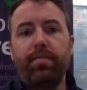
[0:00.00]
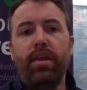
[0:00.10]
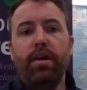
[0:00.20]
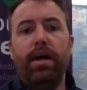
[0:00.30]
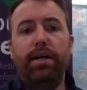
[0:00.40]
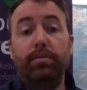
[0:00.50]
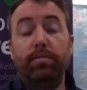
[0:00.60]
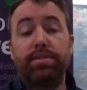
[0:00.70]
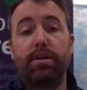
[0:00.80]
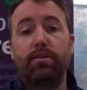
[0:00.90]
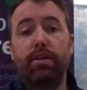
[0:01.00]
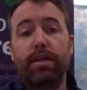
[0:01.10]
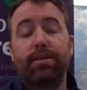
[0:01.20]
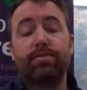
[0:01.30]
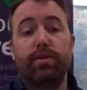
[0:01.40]
So like,
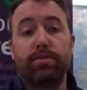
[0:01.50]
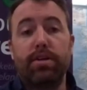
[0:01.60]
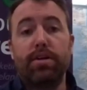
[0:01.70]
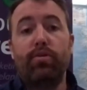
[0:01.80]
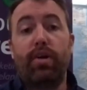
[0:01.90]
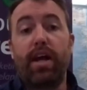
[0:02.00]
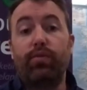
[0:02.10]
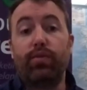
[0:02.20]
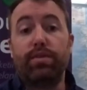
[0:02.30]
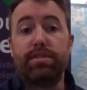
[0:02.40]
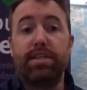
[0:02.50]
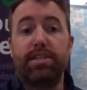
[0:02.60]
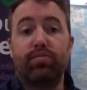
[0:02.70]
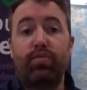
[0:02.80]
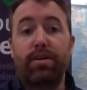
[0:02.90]
I suppose what everyone's seeing
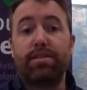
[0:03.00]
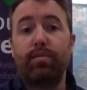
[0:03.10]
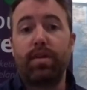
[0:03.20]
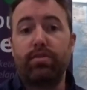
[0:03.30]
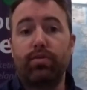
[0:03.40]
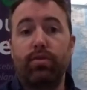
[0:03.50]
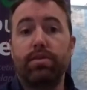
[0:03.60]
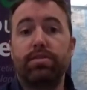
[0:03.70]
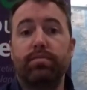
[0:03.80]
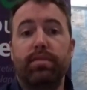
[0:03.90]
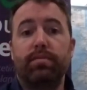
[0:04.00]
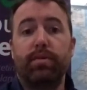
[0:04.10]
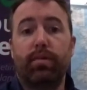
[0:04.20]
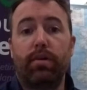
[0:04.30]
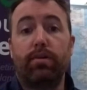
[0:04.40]
is proximity tourism.
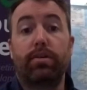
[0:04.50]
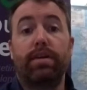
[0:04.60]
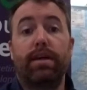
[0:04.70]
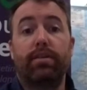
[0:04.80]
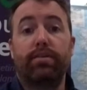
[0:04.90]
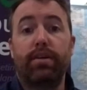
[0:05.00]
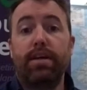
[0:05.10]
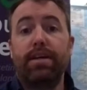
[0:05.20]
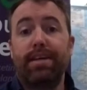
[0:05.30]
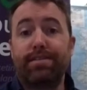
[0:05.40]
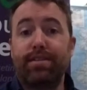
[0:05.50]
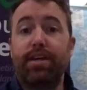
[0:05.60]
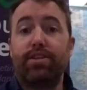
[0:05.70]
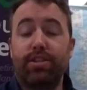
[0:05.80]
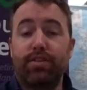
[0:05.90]
People are looking at
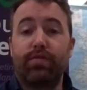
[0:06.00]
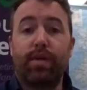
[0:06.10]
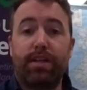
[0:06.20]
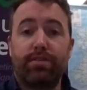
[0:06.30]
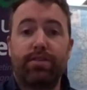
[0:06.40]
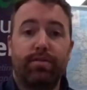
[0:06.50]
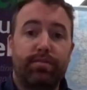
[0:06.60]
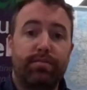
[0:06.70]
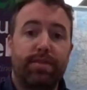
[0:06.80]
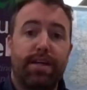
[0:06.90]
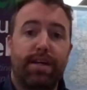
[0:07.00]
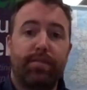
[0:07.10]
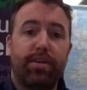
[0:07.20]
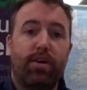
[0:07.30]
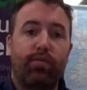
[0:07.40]
destinations familiar to them, and
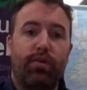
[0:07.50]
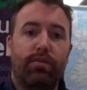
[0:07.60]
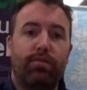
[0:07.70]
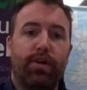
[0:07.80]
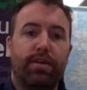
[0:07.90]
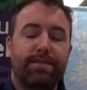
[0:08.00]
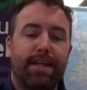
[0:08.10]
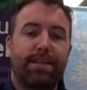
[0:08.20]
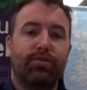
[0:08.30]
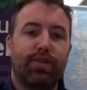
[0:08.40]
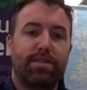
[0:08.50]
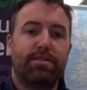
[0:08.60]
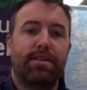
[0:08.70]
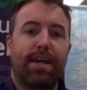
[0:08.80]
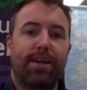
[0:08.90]
they don't really want to take the risk
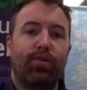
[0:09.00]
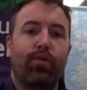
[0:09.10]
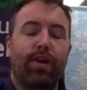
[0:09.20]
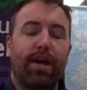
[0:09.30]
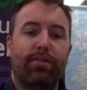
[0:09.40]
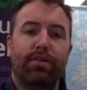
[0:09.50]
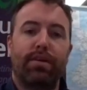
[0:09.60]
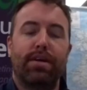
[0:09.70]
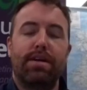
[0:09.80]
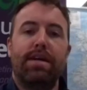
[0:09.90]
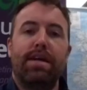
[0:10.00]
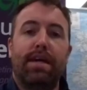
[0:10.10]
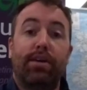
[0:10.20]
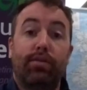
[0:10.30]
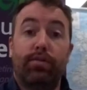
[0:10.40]
of getting caught out in an
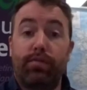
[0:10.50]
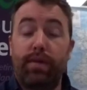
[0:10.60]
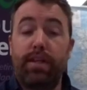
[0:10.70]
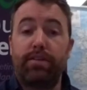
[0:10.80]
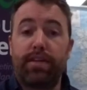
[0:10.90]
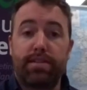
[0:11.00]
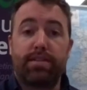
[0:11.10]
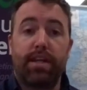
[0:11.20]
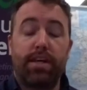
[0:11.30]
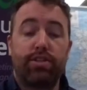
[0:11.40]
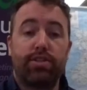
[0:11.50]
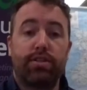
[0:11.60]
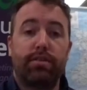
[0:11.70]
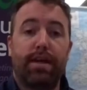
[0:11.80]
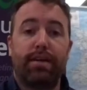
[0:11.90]
unfamiliar
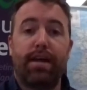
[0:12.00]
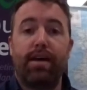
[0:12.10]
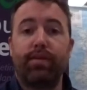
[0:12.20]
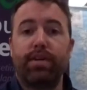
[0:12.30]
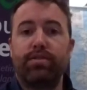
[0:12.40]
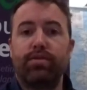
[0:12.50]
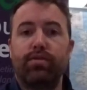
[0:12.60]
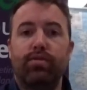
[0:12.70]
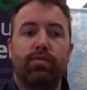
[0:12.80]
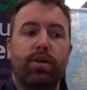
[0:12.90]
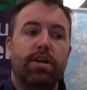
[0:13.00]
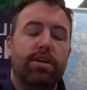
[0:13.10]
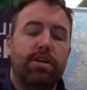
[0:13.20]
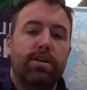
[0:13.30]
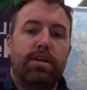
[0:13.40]
destination and having to,
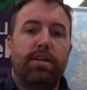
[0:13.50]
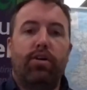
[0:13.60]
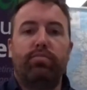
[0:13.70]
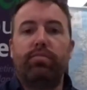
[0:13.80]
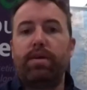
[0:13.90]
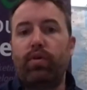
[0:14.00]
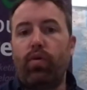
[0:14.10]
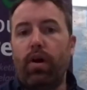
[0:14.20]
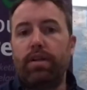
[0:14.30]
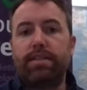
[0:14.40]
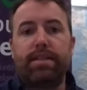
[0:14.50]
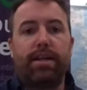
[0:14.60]
you know, maybe quarantine in a